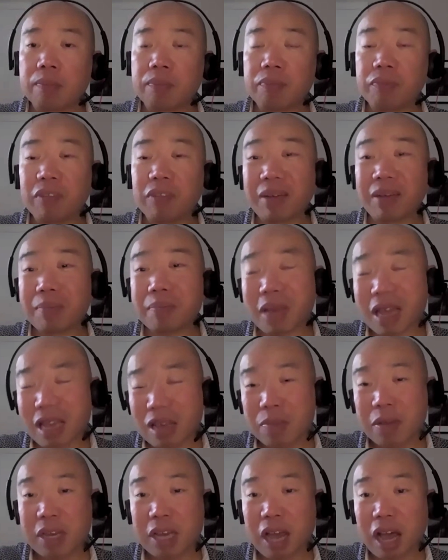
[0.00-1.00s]
then
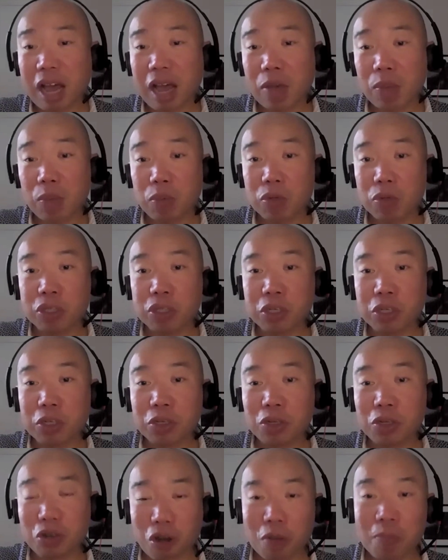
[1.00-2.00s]
maybe I would
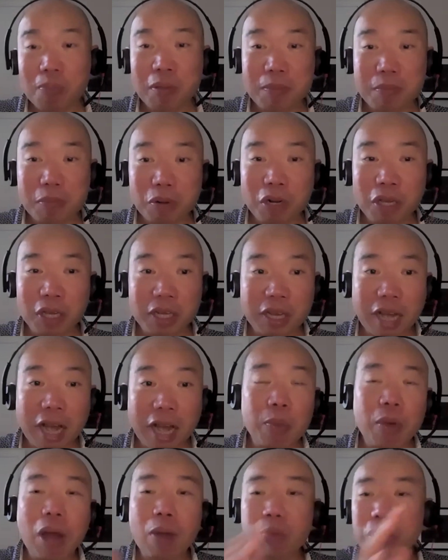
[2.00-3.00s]
not be
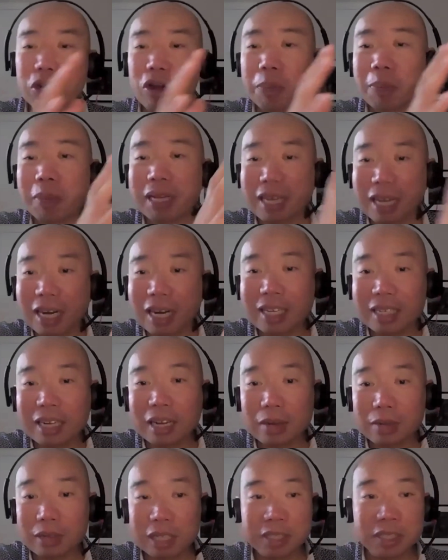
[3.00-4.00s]
I would not be cutting
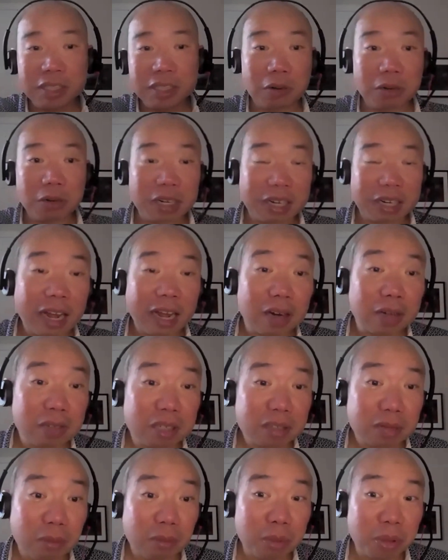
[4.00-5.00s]
down necessarily the
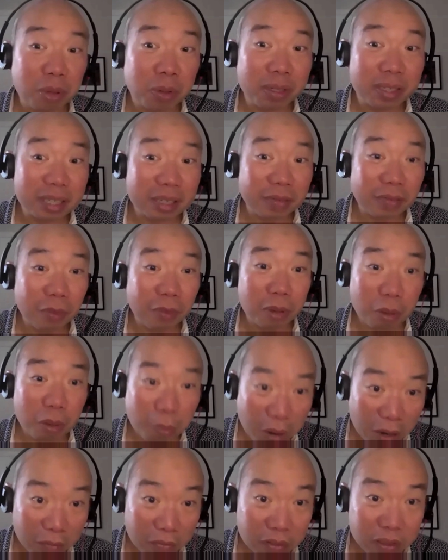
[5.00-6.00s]
calories from your
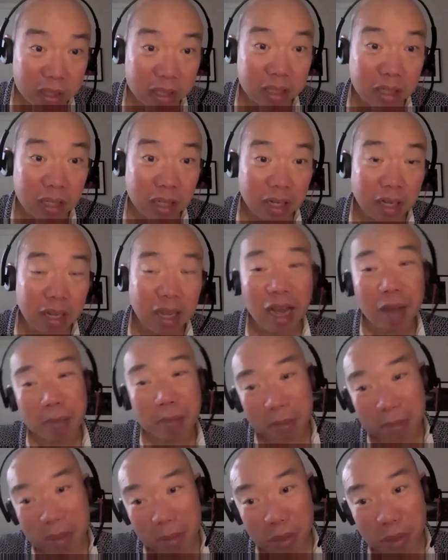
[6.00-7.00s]
breakfast. I
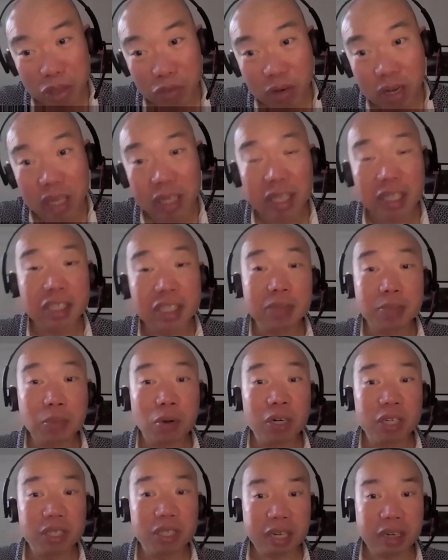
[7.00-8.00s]
might maybe try and eat
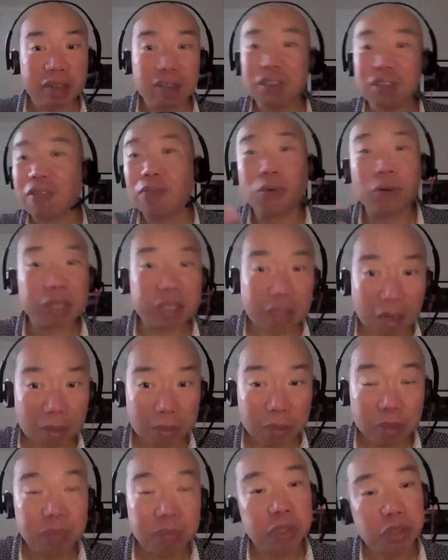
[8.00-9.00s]
smaller dinners, for
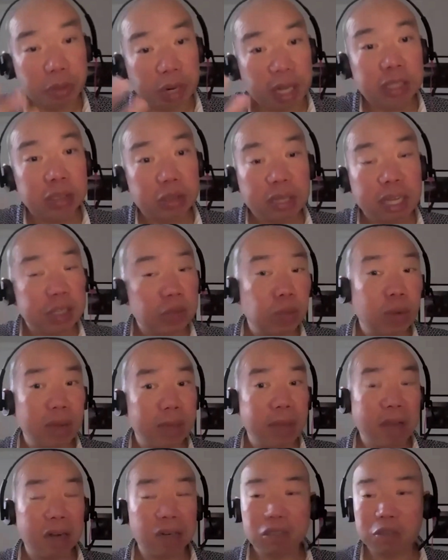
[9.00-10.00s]
example. So that's why it
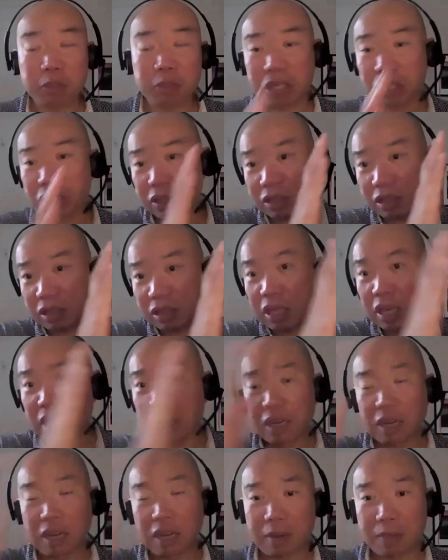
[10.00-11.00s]
matters, because
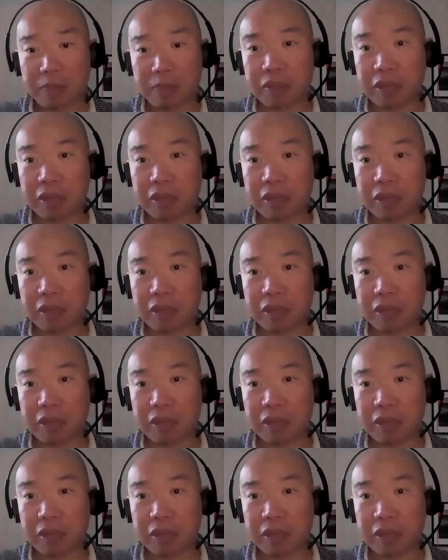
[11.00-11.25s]
of